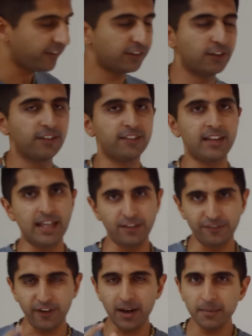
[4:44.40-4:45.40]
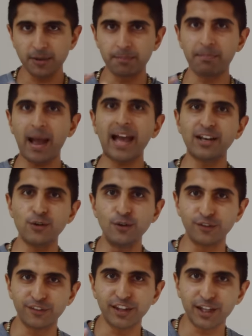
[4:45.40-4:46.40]
inefficiency is very much bad
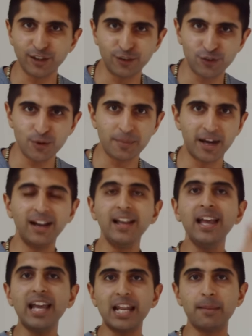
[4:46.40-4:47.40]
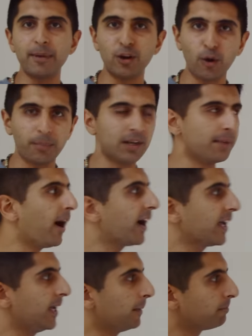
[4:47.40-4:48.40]
news for the consumer in a monopoly
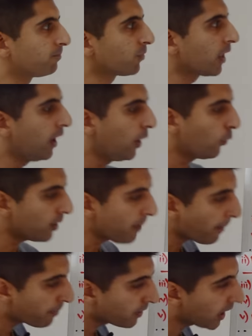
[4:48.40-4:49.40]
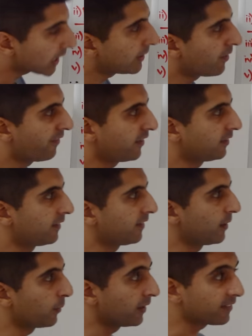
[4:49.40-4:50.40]
market. What about productive
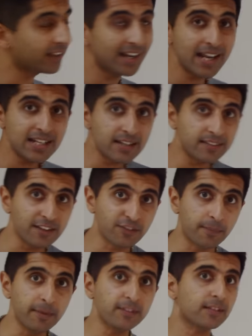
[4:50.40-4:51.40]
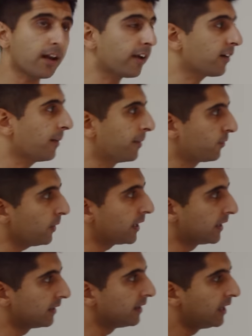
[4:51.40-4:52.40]
efficiency? Well, it's clear to see from this diagram as
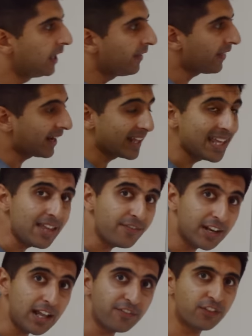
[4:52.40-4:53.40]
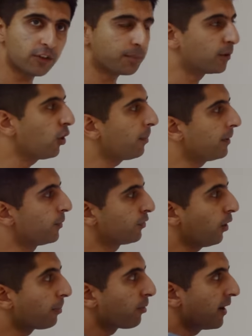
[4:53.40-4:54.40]
well that even if this
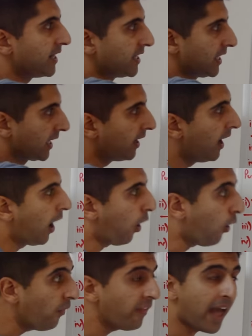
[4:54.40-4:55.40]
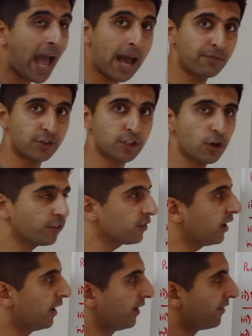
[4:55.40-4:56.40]
monopoly was operating on their average
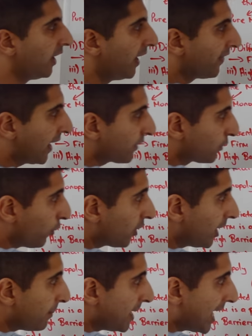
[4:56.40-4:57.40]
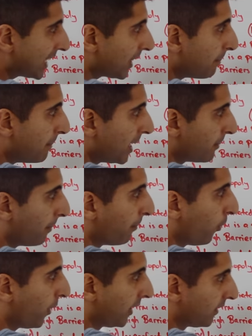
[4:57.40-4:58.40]
cost curve, that's not going to be at the
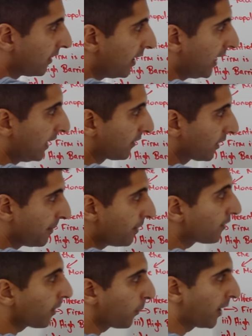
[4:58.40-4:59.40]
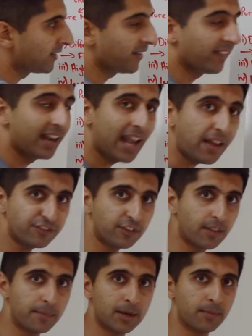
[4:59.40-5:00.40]
minimum point. It's going to be somewhere to the
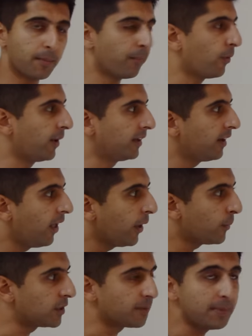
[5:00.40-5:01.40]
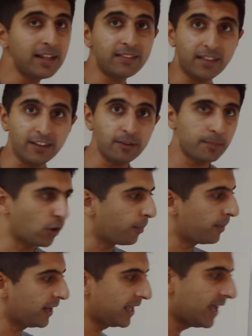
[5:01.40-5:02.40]
left of the minimum point, which means that this
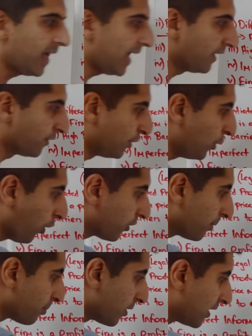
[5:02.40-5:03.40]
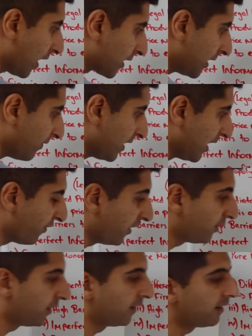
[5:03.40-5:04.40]
monopoly is not productively
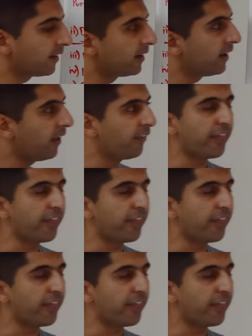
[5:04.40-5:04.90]
efficient